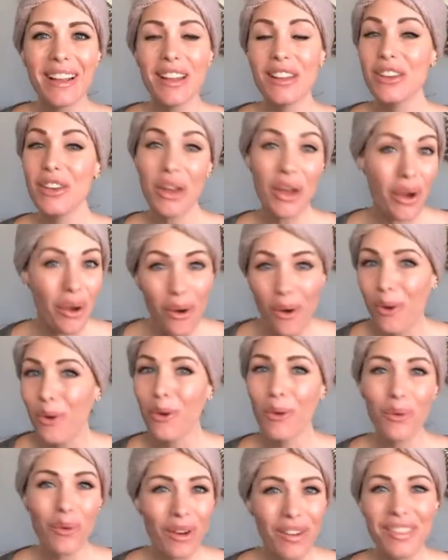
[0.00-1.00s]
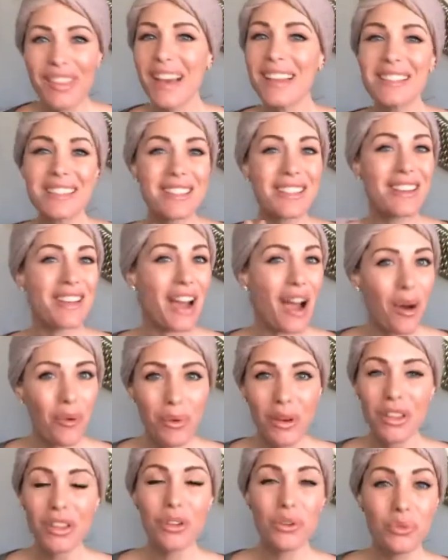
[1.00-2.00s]
No, that's not
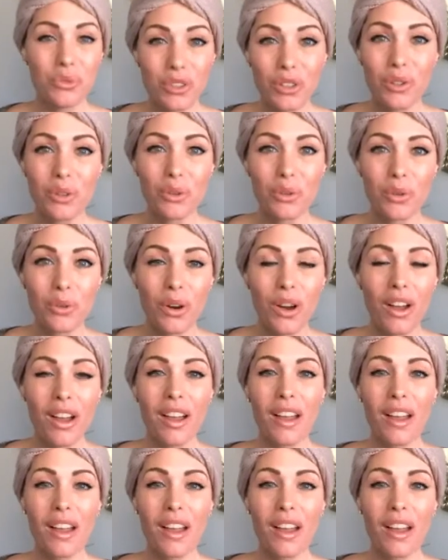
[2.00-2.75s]
what you do.